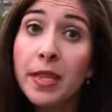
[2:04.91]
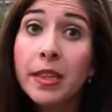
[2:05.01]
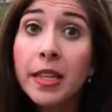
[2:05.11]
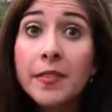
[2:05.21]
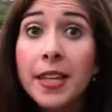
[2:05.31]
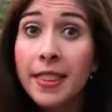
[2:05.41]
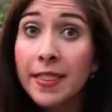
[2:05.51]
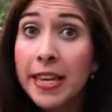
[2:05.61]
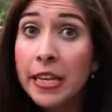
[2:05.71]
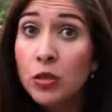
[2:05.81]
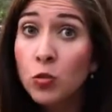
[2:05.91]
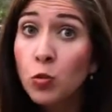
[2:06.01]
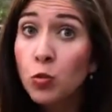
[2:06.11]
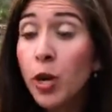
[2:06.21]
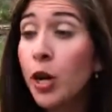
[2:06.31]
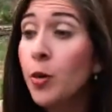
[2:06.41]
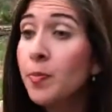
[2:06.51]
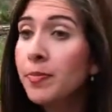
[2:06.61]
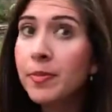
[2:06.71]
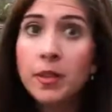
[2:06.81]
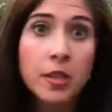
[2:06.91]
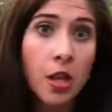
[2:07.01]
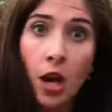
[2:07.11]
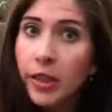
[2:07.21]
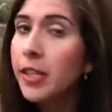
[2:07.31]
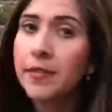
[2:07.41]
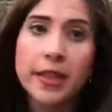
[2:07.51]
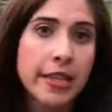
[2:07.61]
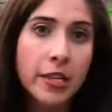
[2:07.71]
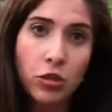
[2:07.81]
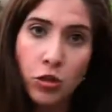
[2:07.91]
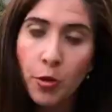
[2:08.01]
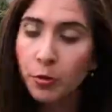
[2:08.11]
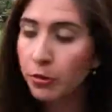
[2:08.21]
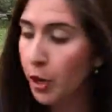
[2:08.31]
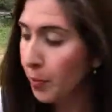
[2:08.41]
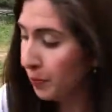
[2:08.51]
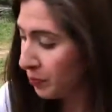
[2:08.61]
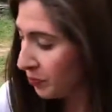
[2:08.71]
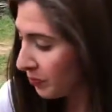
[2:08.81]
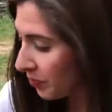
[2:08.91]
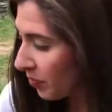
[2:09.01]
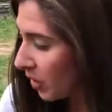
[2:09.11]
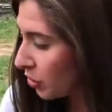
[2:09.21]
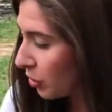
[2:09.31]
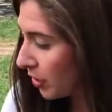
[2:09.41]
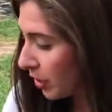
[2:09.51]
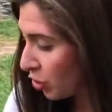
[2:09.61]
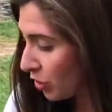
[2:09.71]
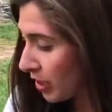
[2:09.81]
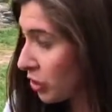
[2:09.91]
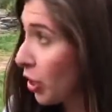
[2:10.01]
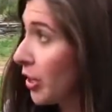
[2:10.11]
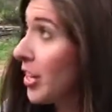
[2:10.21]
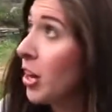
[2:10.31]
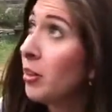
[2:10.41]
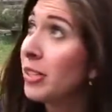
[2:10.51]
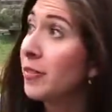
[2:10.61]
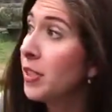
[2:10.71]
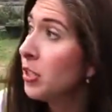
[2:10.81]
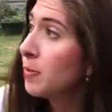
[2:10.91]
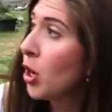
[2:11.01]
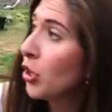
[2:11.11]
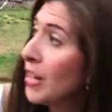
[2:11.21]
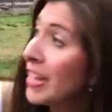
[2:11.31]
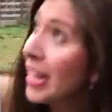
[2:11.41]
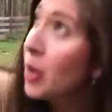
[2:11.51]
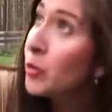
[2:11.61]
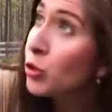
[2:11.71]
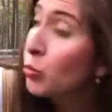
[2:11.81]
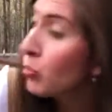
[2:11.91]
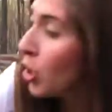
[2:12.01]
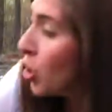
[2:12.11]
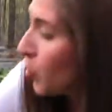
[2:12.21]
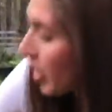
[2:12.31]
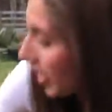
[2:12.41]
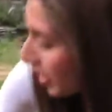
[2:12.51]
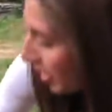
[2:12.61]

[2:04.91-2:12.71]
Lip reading: Living things grow, non-living things don't grow. So this tree started out even smaller, and now it's growing.